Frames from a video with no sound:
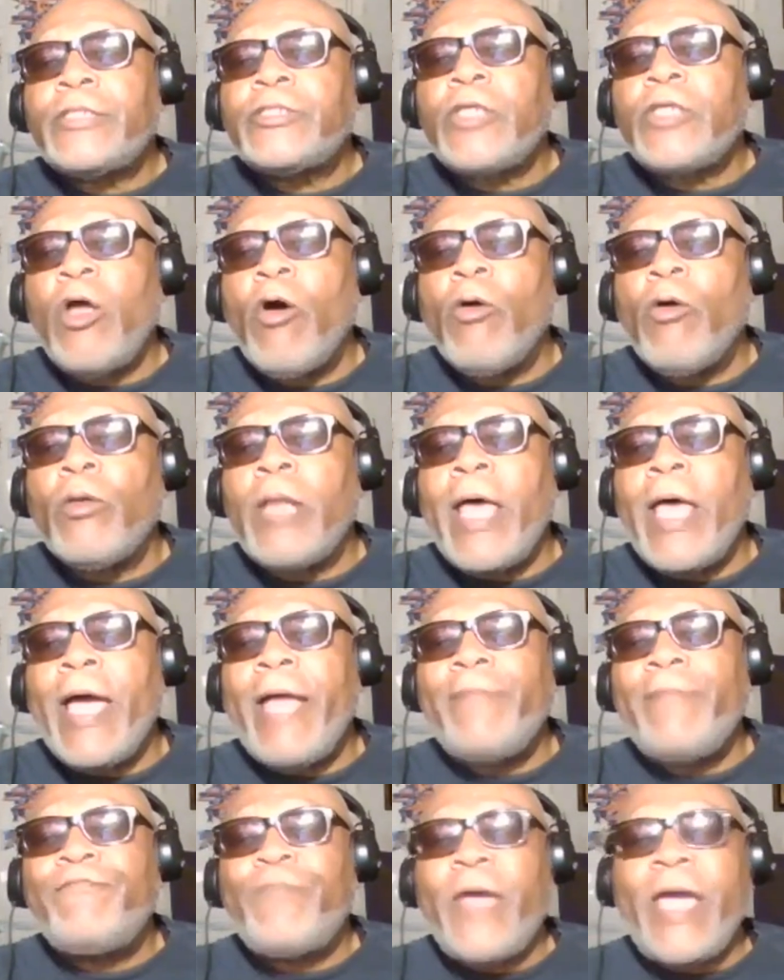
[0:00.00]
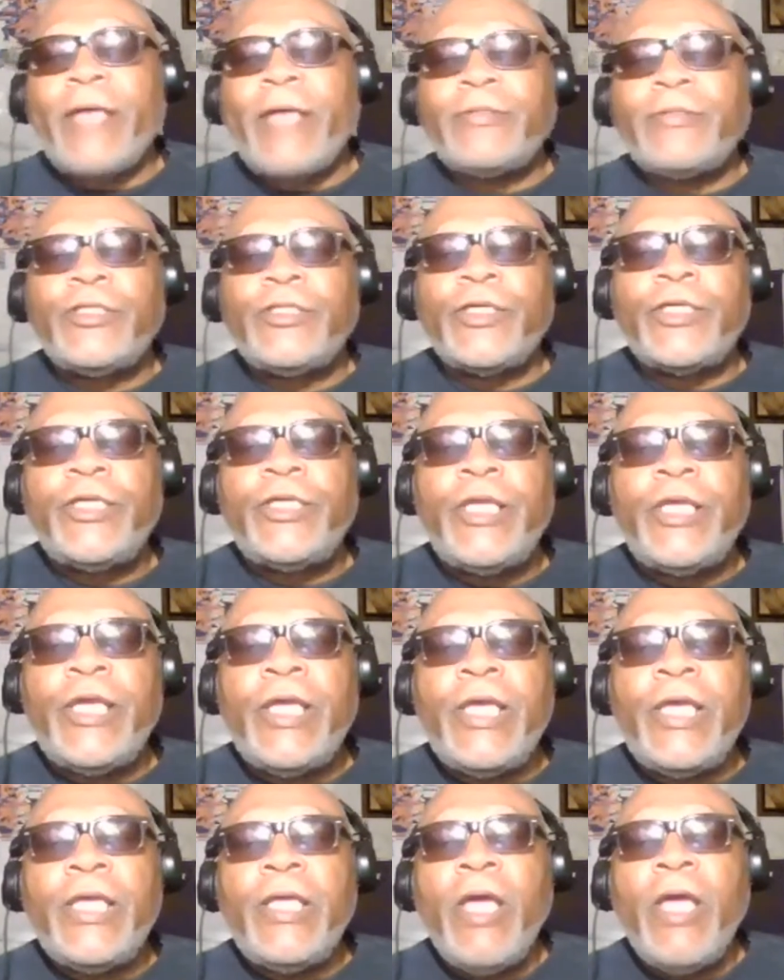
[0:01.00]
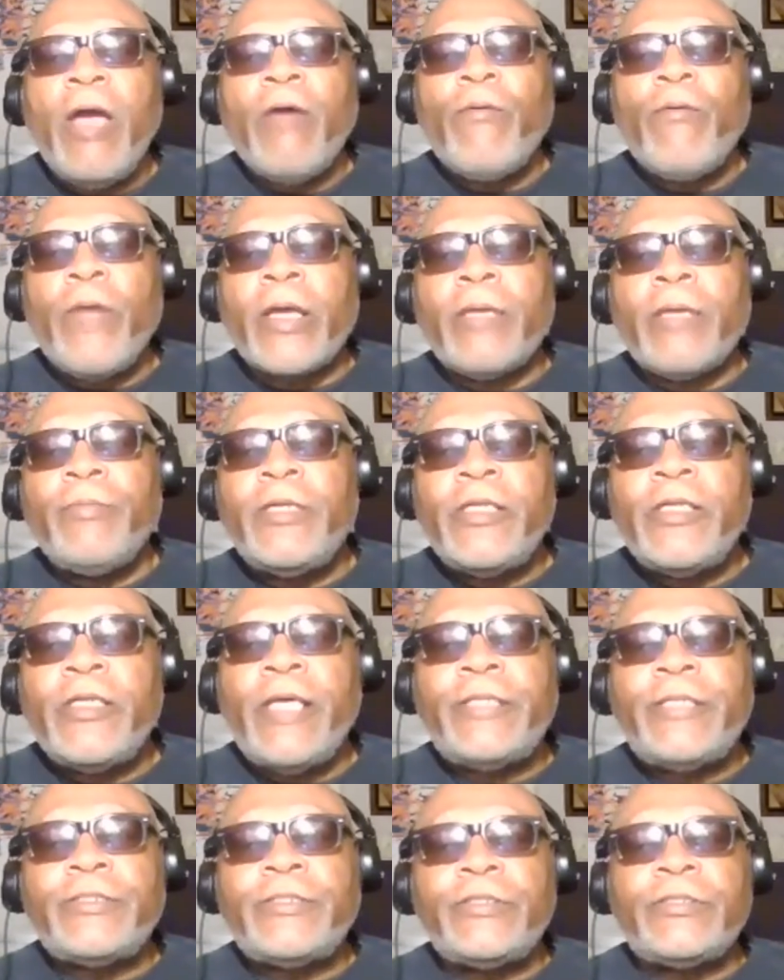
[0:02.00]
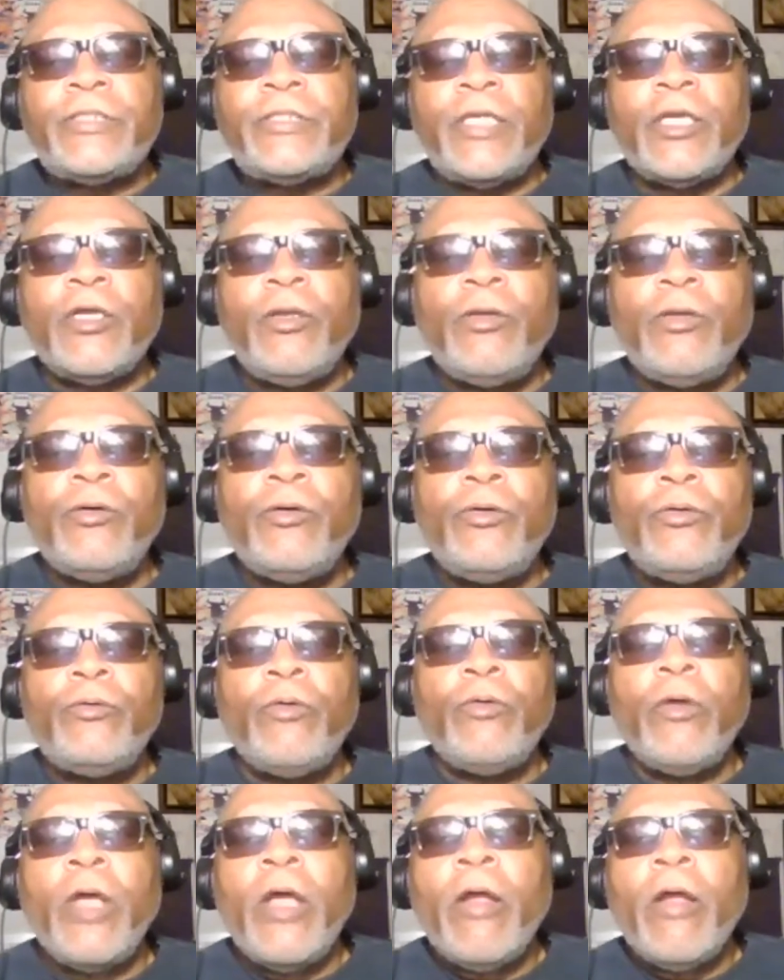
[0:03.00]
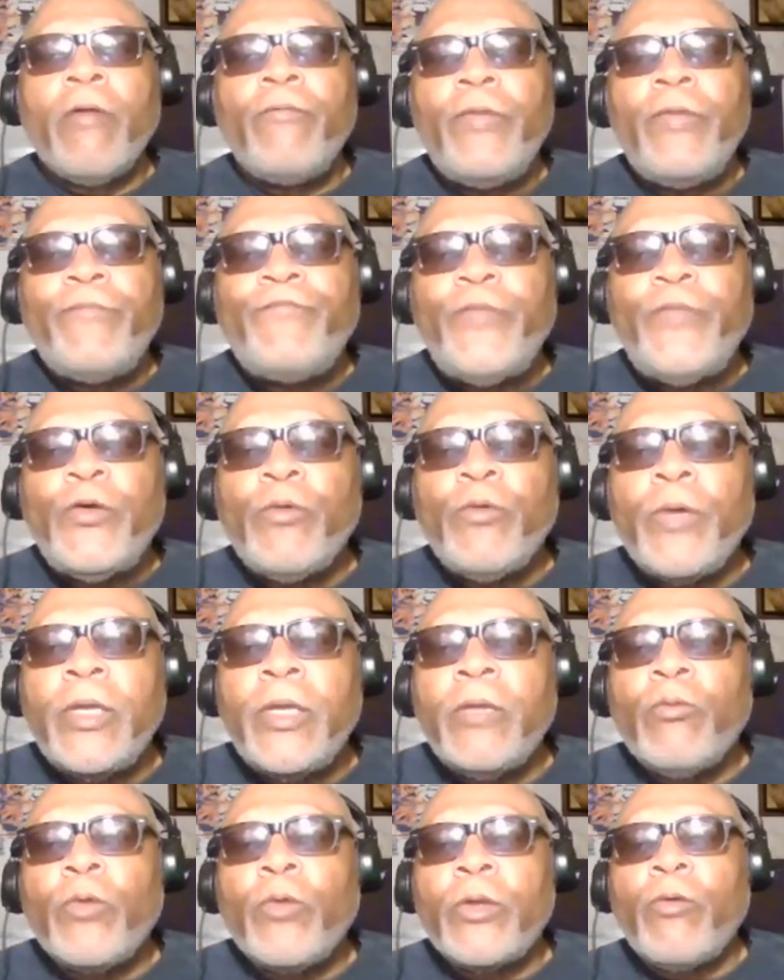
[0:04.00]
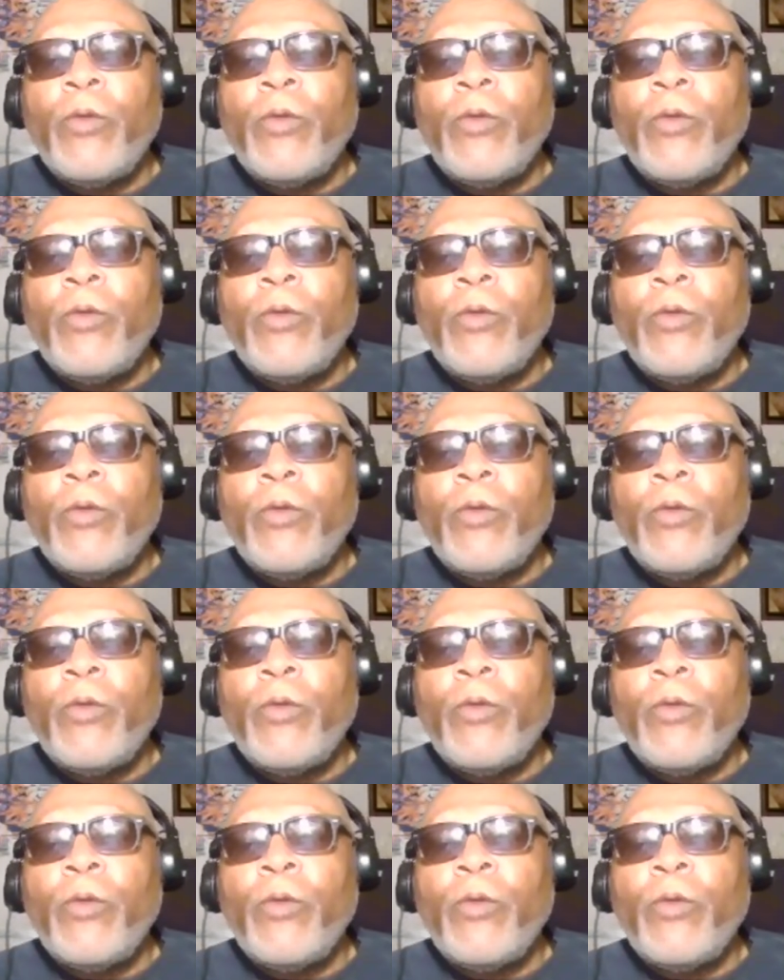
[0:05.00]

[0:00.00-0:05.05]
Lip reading: The key recommendations include reviewing requests faster,